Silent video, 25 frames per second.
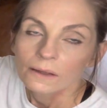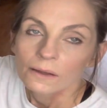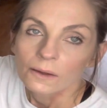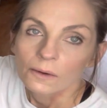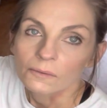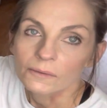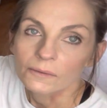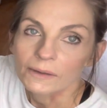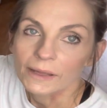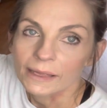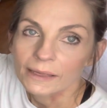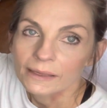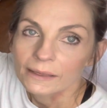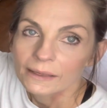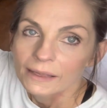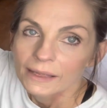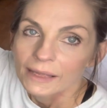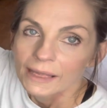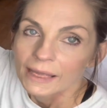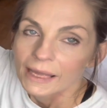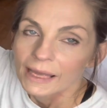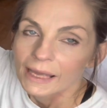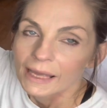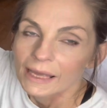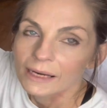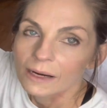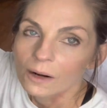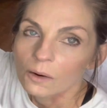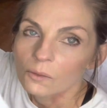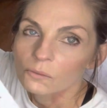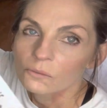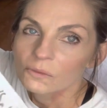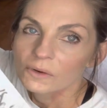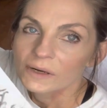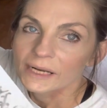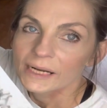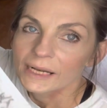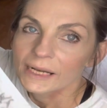okay, and I
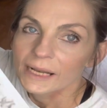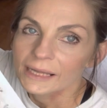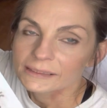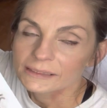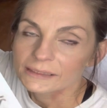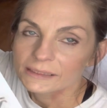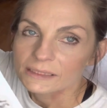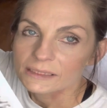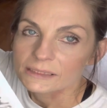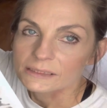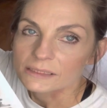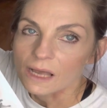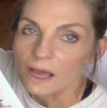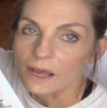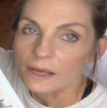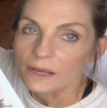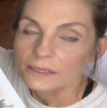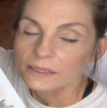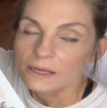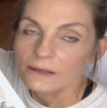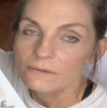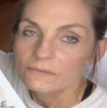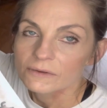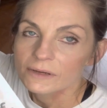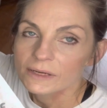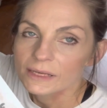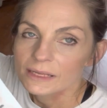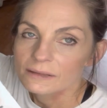really liked the design of it.